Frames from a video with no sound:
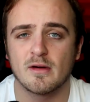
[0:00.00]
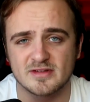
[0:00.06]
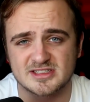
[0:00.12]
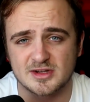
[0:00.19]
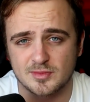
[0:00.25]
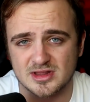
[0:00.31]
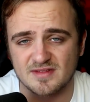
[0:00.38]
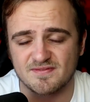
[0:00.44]

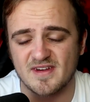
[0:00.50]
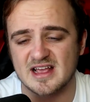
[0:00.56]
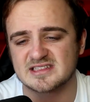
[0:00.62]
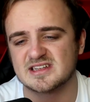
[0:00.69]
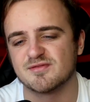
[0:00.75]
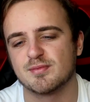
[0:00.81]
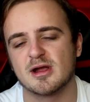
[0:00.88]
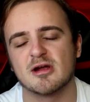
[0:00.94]
obviously with the
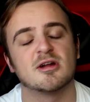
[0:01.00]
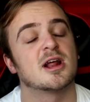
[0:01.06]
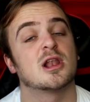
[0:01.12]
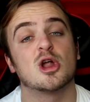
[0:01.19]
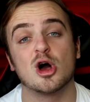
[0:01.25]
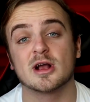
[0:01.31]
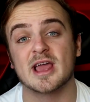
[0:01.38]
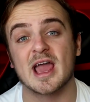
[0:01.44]
festive period,
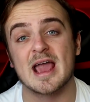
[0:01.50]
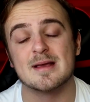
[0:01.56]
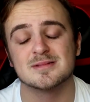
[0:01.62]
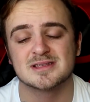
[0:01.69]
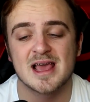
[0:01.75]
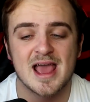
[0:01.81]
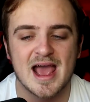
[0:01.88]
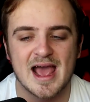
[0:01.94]
a lot of
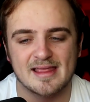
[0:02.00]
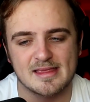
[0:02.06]
games,